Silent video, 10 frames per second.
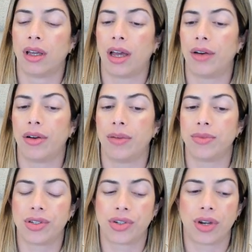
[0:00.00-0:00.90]
I don't know, I'm
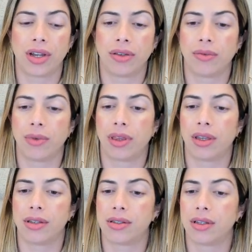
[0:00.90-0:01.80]
just trying with
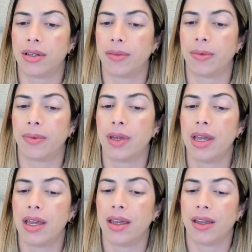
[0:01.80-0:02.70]
this.
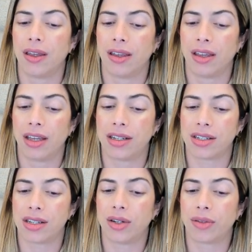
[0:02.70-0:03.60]
It
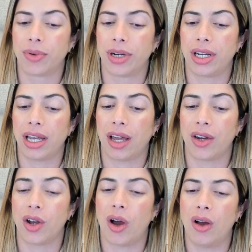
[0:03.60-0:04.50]
doesn't look pretty at
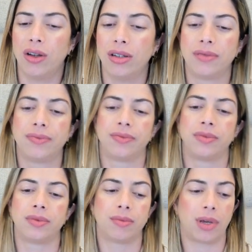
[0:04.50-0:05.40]
all,
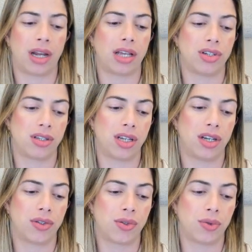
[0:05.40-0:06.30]
but I just need
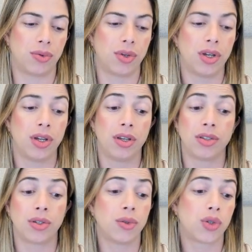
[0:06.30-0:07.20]
you to
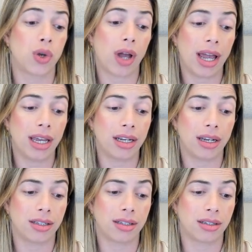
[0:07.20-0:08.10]
try
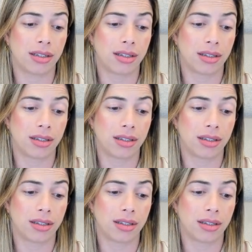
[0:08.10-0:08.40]
and